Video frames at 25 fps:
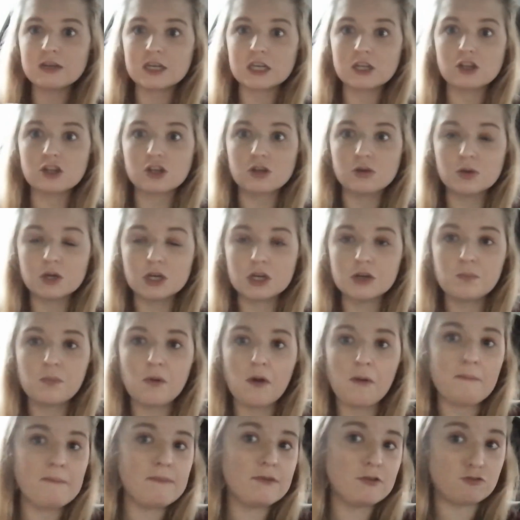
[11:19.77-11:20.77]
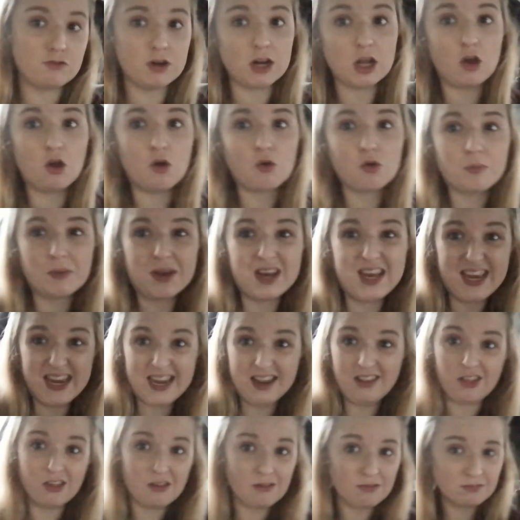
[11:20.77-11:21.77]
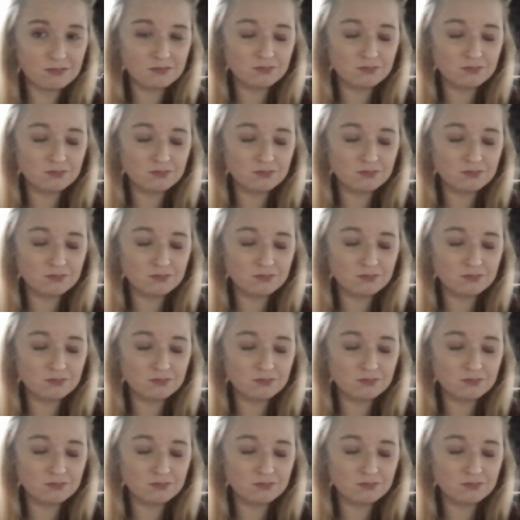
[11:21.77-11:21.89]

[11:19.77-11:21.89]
So good, but it's really cold on my teeth.